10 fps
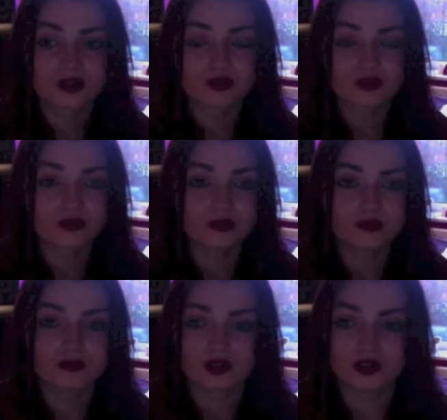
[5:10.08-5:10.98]
From
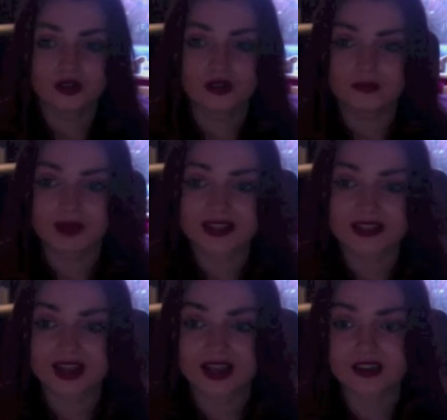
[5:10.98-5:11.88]
the
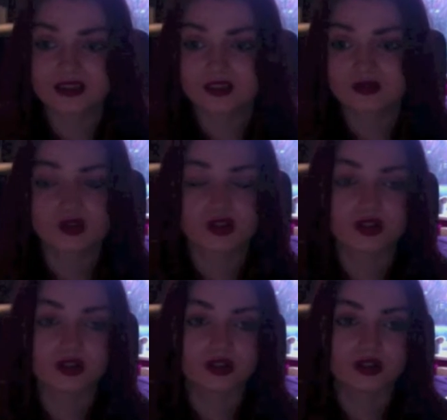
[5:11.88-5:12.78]
masthead to
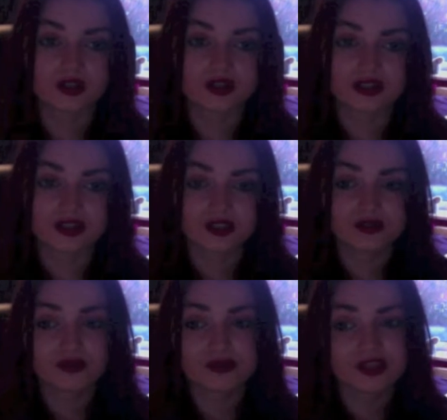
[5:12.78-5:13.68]
essential
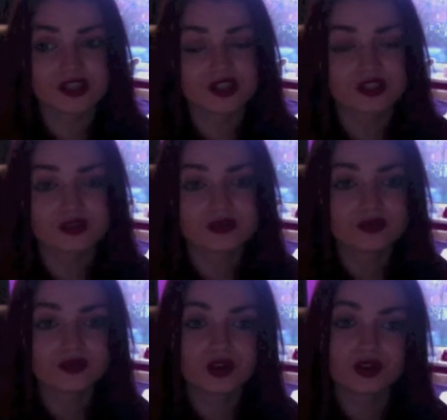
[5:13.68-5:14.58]
information,
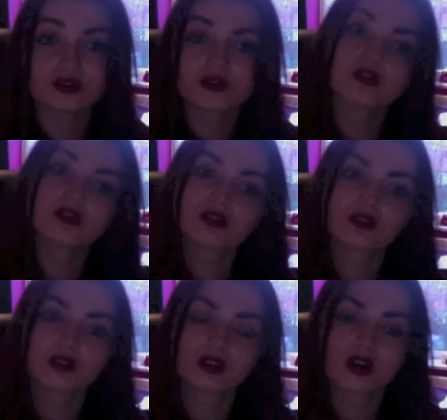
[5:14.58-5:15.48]
fonts,
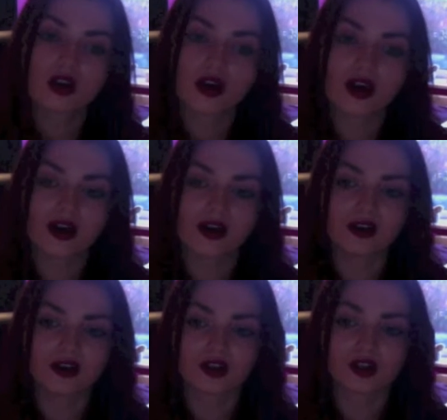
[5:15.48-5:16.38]

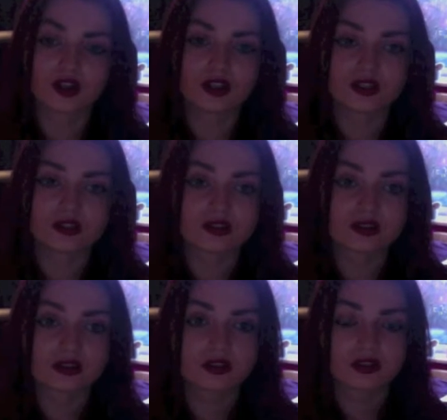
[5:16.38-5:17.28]
colours,
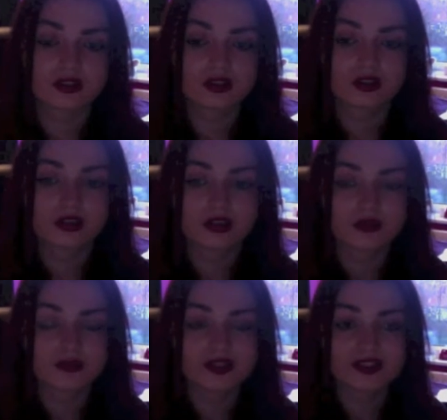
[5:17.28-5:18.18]

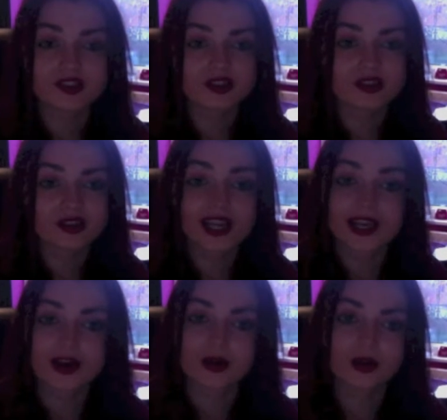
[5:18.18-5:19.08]
positioning and
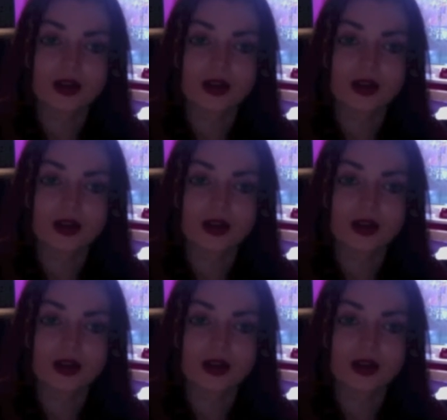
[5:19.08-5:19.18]
layout.